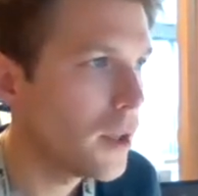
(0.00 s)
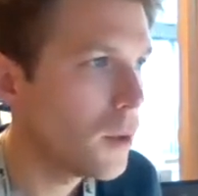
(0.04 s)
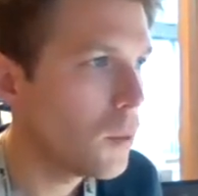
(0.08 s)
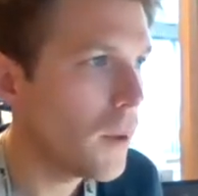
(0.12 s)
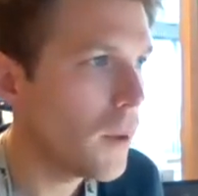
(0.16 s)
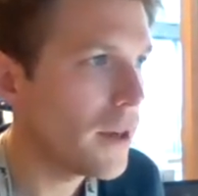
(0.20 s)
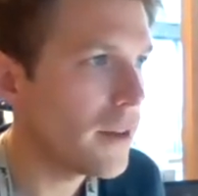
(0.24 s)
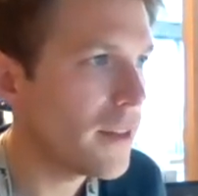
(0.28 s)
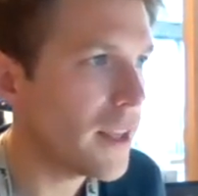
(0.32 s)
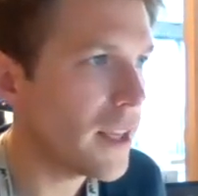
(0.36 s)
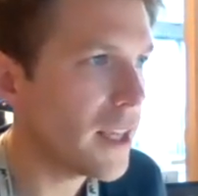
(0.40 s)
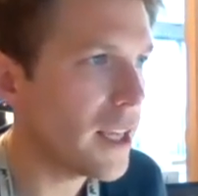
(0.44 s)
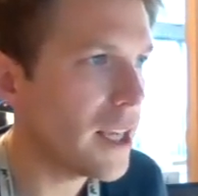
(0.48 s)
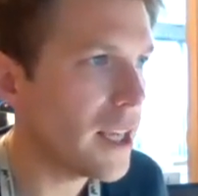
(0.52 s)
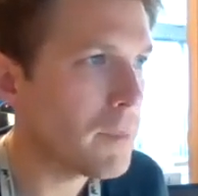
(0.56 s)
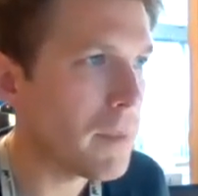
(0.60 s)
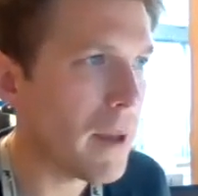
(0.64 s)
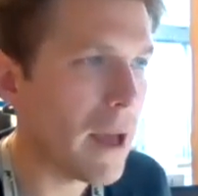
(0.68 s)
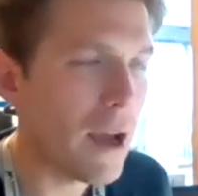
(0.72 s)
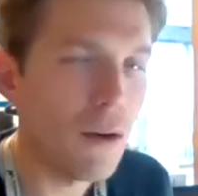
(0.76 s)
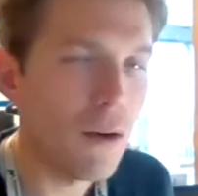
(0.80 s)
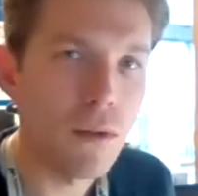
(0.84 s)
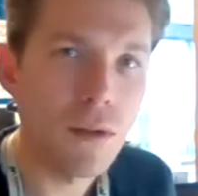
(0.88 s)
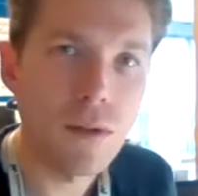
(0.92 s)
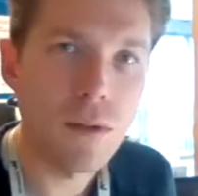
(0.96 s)
When thinking
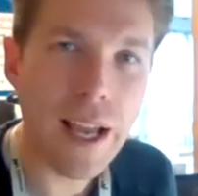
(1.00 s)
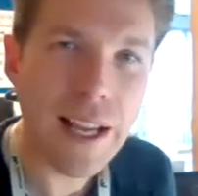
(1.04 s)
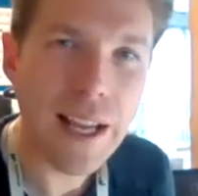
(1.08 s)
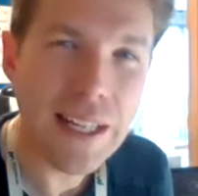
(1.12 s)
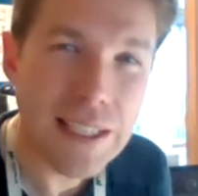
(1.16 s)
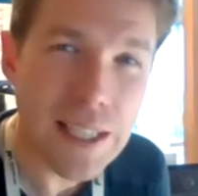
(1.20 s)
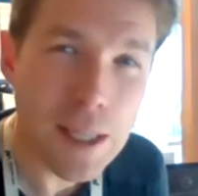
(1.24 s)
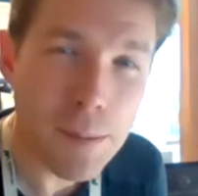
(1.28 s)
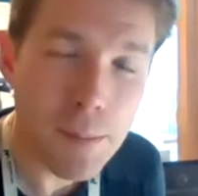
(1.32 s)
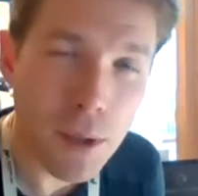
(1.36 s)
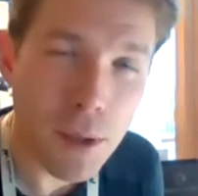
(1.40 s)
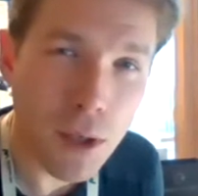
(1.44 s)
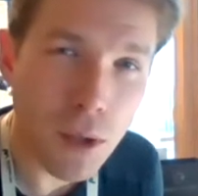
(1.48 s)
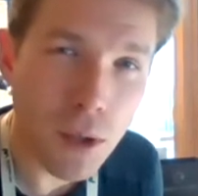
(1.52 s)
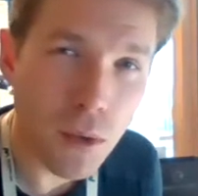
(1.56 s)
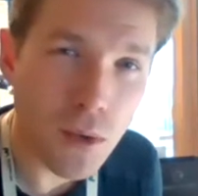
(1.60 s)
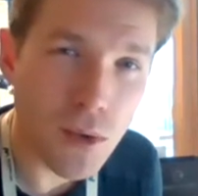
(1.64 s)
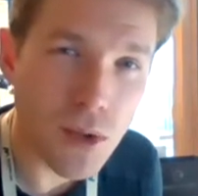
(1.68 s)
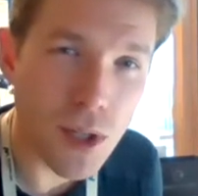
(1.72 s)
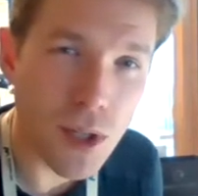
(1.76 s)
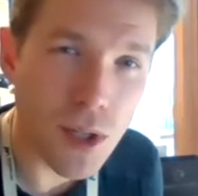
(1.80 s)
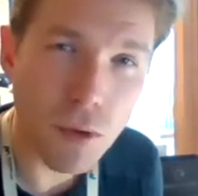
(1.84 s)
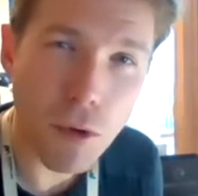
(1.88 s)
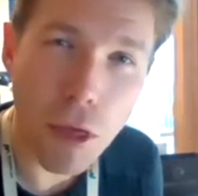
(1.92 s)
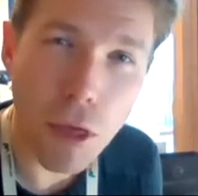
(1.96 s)
about
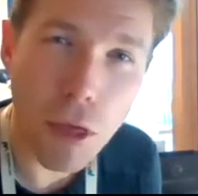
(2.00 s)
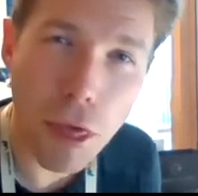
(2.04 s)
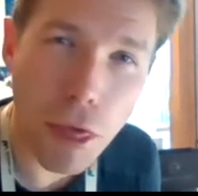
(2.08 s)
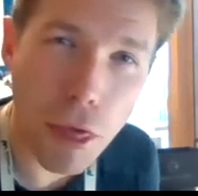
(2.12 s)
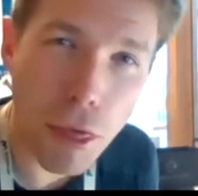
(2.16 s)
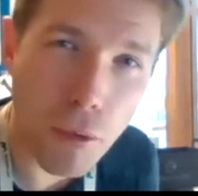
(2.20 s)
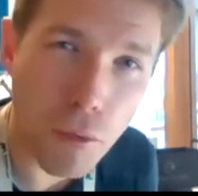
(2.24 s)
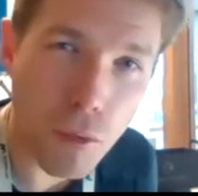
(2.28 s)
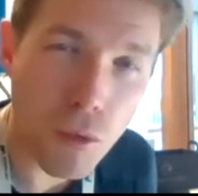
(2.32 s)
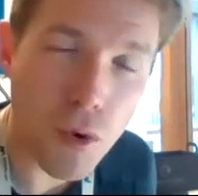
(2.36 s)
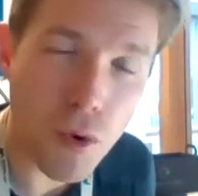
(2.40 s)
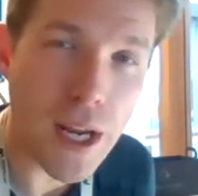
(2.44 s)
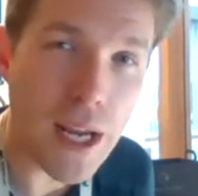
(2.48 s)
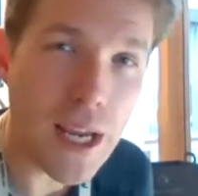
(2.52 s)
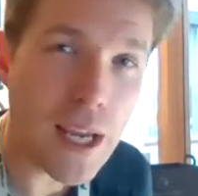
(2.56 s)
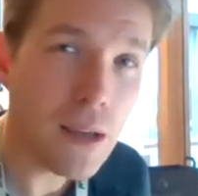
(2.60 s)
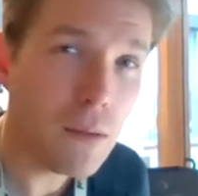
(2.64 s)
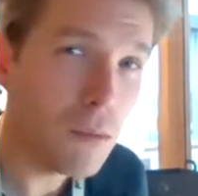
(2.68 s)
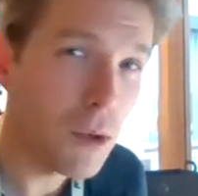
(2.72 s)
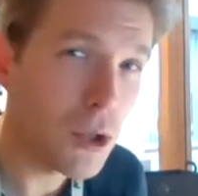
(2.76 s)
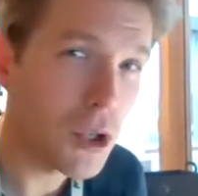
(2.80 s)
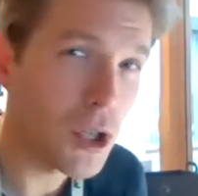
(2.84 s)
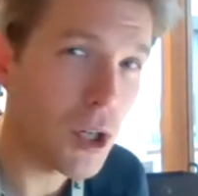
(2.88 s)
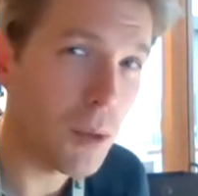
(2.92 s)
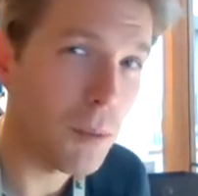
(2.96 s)
atypicals, there are three,
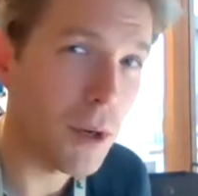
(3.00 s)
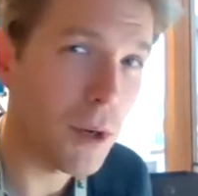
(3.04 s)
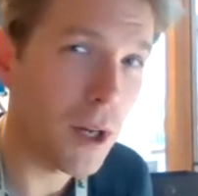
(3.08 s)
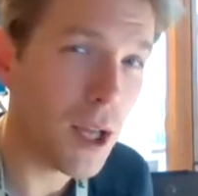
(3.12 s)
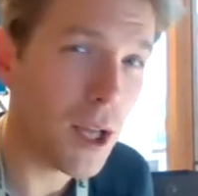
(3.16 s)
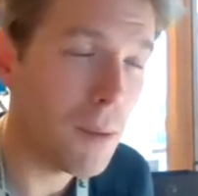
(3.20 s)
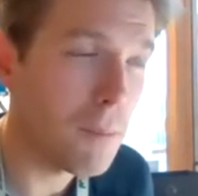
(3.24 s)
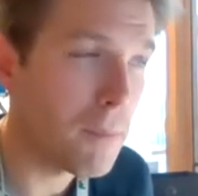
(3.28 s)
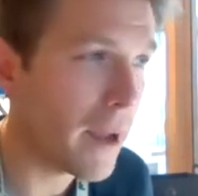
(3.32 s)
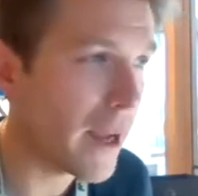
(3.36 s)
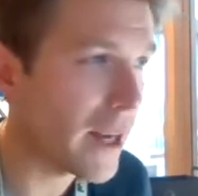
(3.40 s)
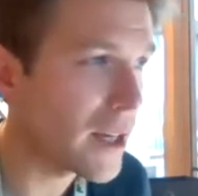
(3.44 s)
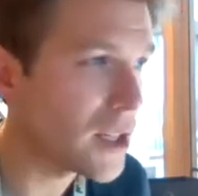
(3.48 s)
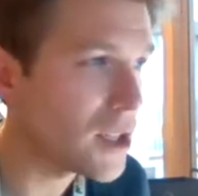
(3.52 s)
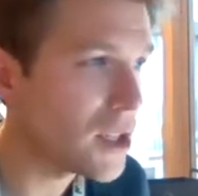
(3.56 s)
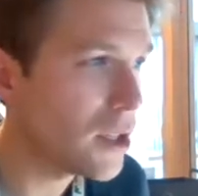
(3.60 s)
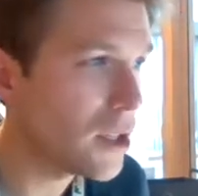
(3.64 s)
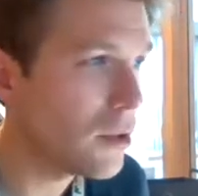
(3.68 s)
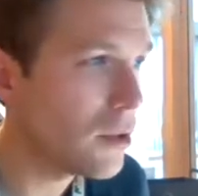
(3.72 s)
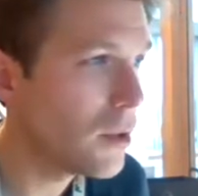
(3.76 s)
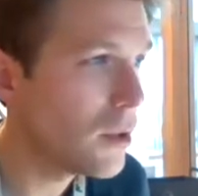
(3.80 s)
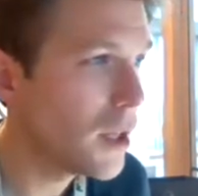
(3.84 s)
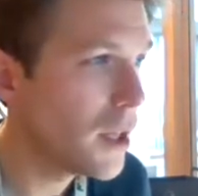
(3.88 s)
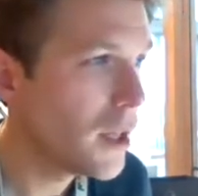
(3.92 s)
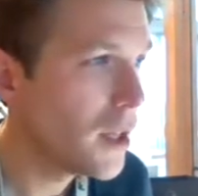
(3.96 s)
which I'm going to come back to.